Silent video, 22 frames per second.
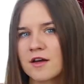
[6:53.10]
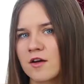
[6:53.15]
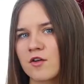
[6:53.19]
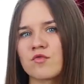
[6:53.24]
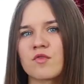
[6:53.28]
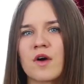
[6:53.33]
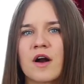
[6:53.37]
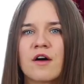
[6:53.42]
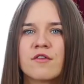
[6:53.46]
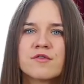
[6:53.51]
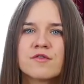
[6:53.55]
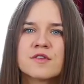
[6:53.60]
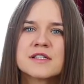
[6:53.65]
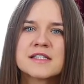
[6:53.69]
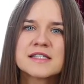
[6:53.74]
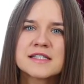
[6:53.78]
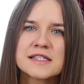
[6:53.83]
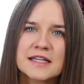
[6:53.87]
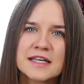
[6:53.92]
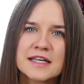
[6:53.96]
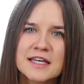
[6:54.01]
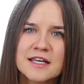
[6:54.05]
A ruffle
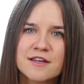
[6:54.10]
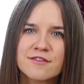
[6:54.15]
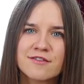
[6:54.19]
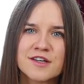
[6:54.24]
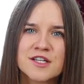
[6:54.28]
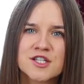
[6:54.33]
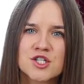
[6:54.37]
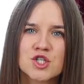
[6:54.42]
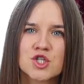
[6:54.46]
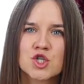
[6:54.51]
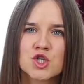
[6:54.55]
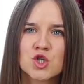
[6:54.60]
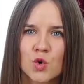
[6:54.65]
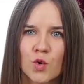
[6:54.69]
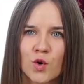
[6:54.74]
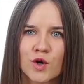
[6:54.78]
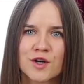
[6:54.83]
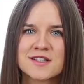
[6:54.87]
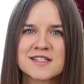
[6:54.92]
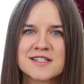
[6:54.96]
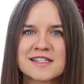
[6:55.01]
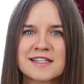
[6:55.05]
sleeve is a
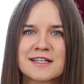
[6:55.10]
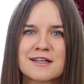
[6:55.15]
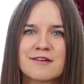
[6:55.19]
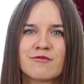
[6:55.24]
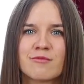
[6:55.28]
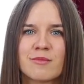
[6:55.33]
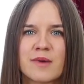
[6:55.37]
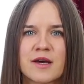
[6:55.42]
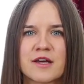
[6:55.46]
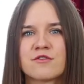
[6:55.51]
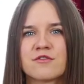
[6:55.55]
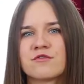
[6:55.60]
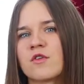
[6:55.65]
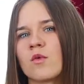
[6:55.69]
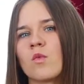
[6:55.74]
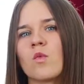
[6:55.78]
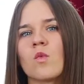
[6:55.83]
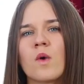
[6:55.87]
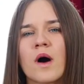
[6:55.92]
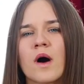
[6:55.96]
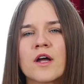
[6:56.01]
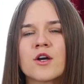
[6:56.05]
short sleeve made
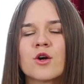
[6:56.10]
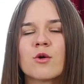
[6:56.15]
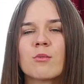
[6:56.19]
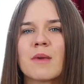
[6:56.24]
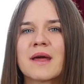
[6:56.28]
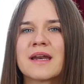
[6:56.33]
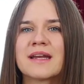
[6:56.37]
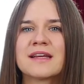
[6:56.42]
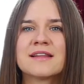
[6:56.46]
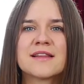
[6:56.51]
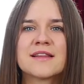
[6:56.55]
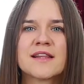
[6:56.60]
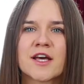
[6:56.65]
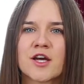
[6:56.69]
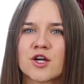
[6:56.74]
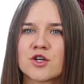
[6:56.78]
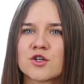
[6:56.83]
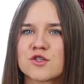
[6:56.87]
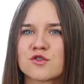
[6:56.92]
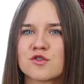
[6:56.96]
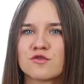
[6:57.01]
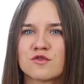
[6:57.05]
from one or many
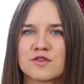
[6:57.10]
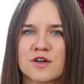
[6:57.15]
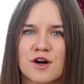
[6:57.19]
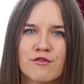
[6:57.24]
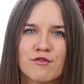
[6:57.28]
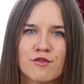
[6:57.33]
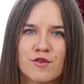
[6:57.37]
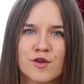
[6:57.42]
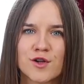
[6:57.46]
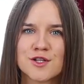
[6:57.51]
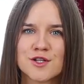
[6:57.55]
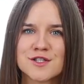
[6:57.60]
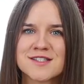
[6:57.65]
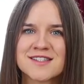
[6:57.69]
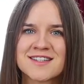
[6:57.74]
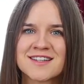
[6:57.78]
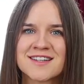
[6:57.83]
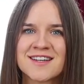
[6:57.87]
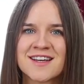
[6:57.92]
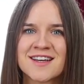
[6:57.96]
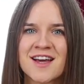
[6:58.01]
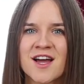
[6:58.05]
layers of ruffles.
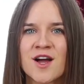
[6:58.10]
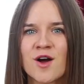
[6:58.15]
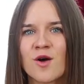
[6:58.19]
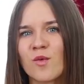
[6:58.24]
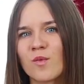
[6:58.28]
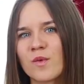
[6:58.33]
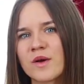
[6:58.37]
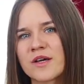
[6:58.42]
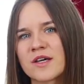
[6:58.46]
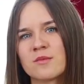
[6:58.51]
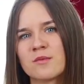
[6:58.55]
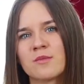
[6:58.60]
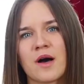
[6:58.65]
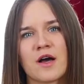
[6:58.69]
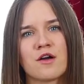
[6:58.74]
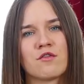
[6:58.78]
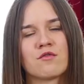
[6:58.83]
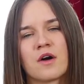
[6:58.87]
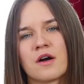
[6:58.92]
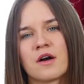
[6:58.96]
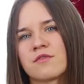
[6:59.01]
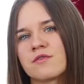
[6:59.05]
We can buy
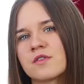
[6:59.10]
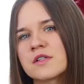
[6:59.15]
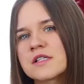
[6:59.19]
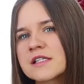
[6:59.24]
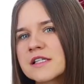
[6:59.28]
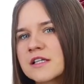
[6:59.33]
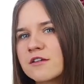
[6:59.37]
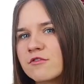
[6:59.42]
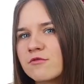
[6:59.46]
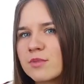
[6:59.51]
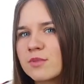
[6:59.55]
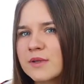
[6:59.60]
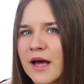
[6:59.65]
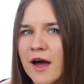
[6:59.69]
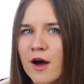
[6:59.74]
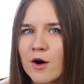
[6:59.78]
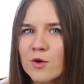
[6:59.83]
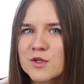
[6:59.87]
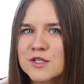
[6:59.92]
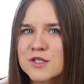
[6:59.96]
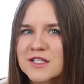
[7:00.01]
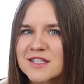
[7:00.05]
ruffle sleeve
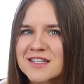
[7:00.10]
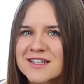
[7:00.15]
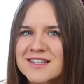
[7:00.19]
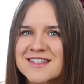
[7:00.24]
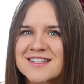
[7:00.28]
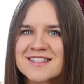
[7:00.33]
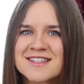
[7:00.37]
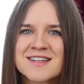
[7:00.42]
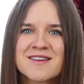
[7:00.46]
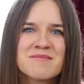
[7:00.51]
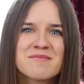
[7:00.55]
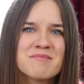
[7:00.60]
blouses,